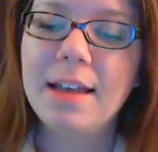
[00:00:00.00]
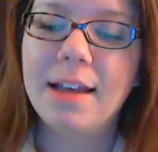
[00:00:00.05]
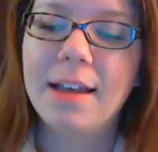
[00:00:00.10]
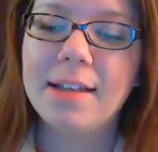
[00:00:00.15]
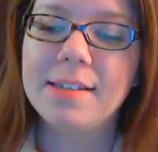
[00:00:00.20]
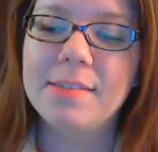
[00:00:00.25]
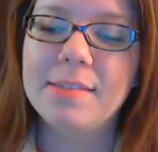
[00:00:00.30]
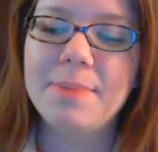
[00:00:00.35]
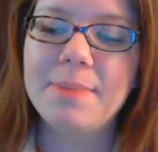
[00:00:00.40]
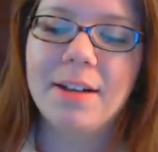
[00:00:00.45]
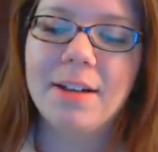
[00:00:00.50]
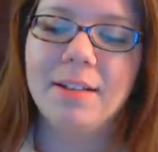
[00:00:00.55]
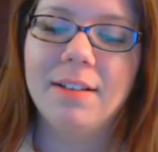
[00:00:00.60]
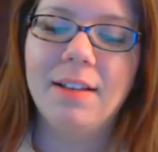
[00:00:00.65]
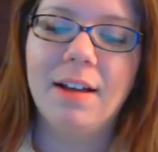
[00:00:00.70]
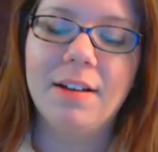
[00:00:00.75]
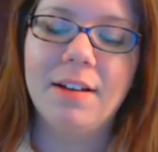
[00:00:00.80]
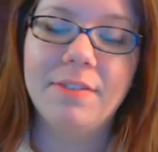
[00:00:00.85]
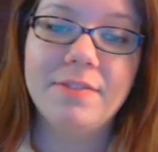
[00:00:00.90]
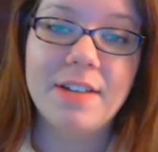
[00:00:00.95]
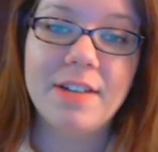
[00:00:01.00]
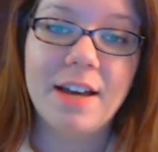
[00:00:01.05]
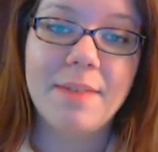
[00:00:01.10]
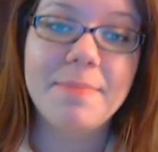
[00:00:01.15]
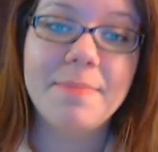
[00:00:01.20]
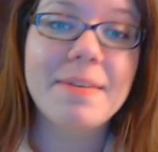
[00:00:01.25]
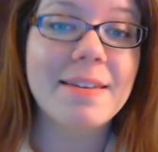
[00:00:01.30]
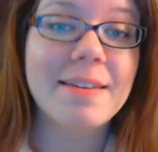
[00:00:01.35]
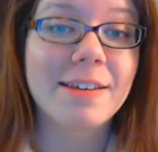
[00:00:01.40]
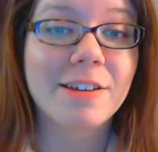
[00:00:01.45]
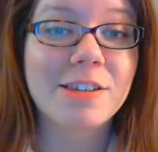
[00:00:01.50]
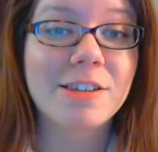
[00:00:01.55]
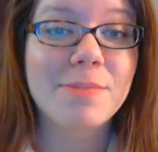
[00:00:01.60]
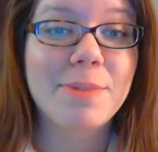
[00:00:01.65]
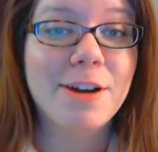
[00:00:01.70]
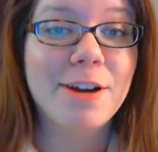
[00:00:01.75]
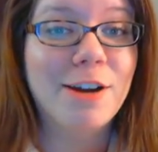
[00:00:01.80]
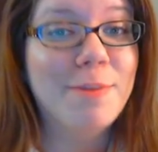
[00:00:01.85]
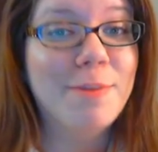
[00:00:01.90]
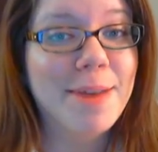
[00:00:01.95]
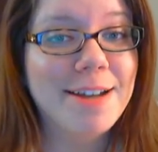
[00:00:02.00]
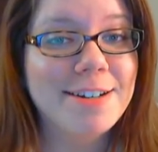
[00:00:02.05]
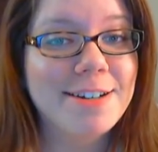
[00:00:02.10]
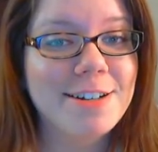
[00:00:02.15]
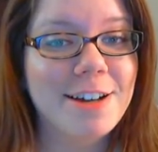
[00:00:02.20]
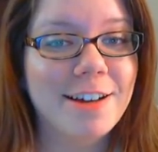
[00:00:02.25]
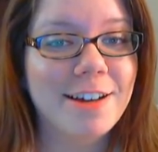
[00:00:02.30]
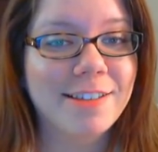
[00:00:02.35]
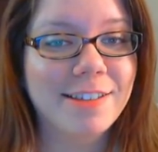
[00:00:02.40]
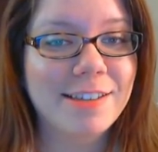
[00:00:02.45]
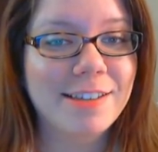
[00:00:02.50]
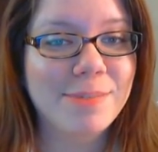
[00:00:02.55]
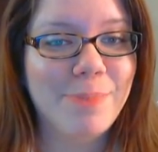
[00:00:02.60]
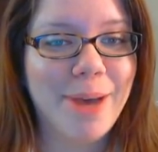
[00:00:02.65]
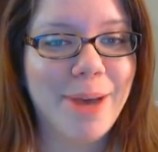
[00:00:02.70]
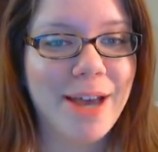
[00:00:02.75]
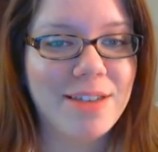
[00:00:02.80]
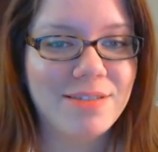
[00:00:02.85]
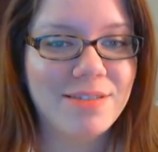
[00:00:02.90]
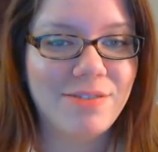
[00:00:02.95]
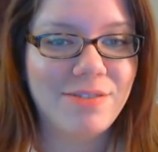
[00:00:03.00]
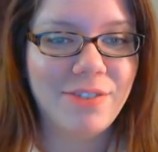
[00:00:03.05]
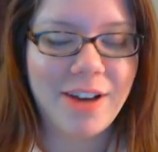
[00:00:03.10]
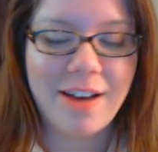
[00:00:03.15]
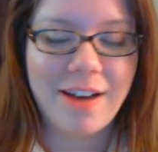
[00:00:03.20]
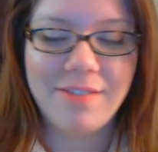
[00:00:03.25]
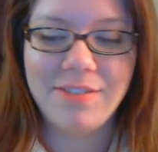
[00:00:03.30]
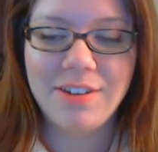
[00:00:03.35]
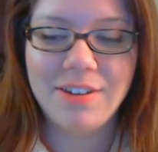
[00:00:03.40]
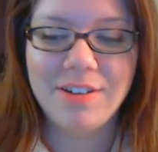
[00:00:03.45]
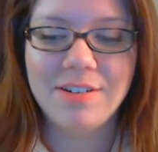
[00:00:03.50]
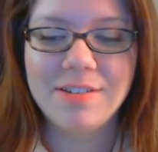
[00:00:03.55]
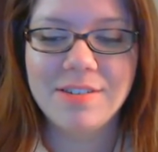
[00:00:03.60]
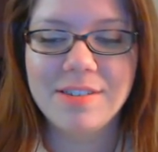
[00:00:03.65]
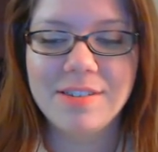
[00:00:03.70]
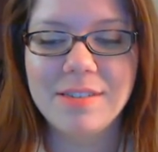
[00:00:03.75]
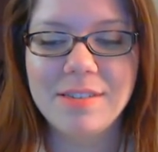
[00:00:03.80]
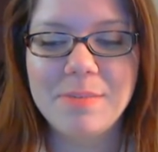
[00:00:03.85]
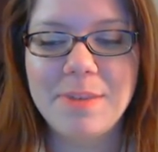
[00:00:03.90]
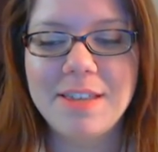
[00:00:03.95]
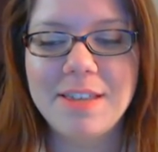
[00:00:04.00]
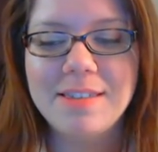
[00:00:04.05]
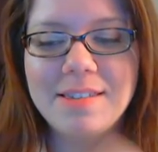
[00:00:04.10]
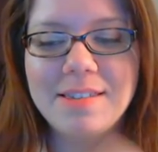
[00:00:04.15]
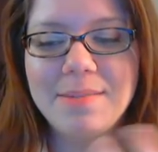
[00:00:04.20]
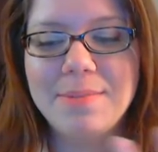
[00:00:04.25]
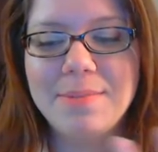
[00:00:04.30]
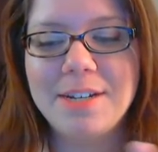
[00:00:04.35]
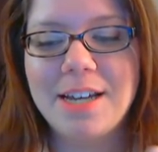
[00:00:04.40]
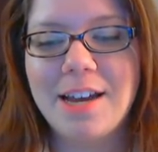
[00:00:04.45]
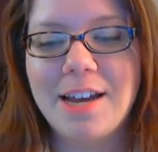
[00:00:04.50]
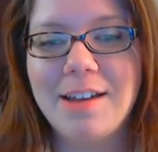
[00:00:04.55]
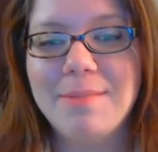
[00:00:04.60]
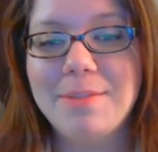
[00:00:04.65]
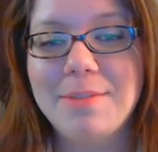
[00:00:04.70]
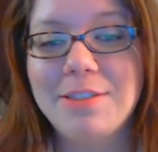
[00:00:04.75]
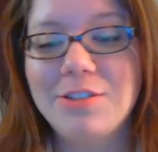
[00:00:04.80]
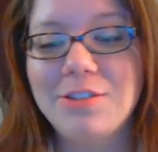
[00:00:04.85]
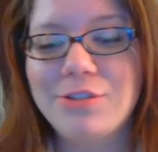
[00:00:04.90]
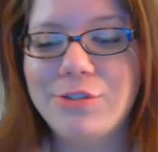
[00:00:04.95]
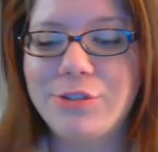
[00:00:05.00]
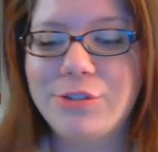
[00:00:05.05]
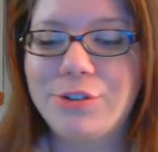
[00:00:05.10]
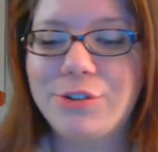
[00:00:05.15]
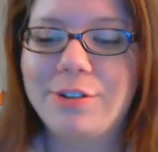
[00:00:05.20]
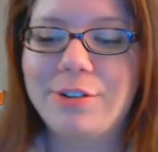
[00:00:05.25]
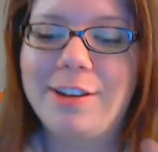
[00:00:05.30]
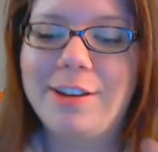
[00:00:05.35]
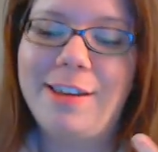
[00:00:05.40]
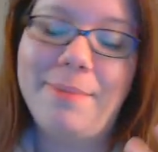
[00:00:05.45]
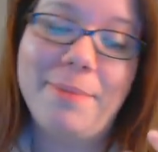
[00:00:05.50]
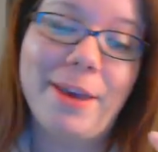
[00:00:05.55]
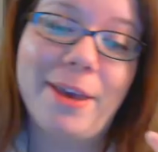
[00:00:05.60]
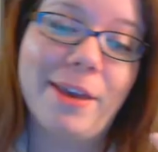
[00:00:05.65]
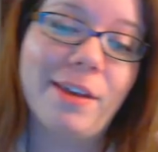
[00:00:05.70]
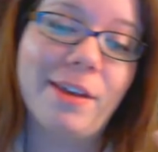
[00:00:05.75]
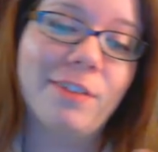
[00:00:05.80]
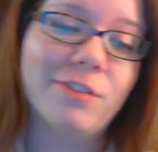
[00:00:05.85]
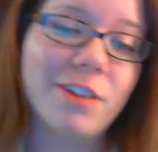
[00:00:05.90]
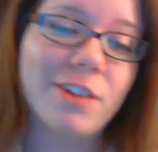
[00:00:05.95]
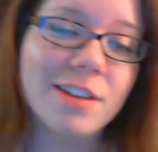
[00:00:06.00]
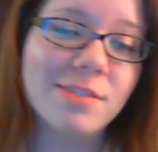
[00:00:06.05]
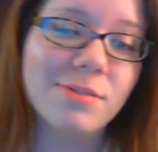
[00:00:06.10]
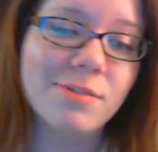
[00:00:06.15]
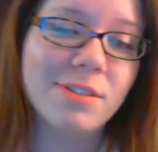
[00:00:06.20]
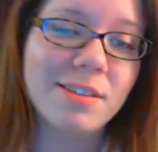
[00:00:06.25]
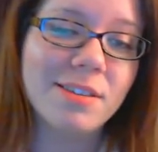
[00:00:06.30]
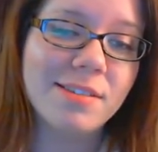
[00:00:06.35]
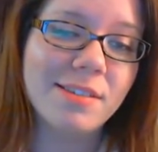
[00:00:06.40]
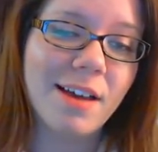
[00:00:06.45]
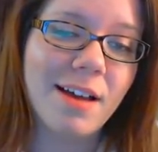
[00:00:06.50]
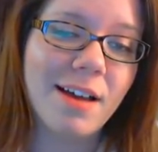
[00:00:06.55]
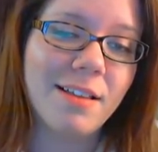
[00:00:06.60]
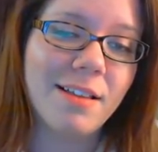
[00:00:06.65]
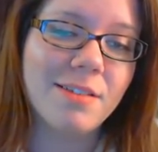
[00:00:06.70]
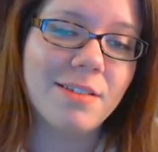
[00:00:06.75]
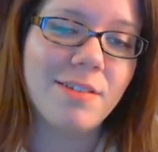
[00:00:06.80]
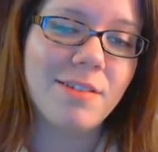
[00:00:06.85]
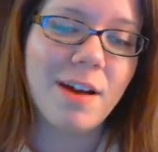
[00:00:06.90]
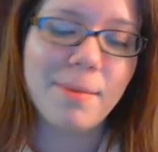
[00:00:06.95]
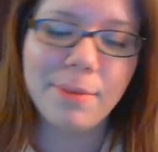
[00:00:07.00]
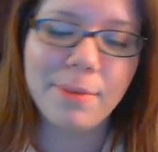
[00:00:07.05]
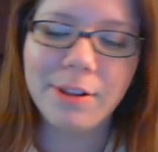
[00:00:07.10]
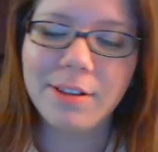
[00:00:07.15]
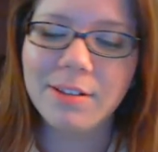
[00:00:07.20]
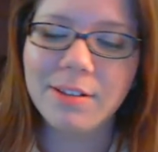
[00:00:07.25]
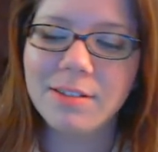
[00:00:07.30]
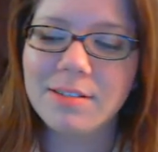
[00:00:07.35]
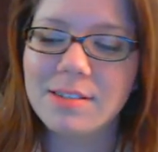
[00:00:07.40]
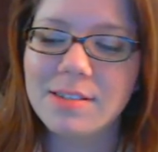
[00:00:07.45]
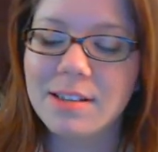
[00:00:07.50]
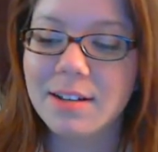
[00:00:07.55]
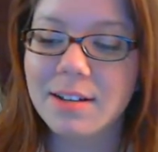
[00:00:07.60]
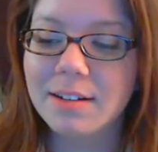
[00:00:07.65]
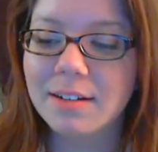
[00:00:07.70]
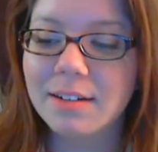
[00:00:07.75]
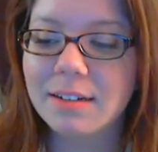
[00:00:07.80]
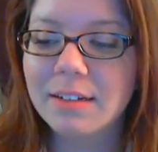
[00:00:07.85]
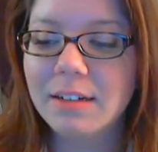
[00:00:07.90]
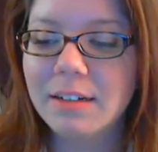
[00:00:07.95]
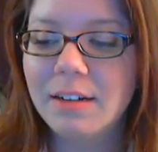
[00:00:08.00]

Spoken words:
has spent a lot of time being experimented on these past 5 years, and spent some time in the stream making friends with the Cylon rebels, and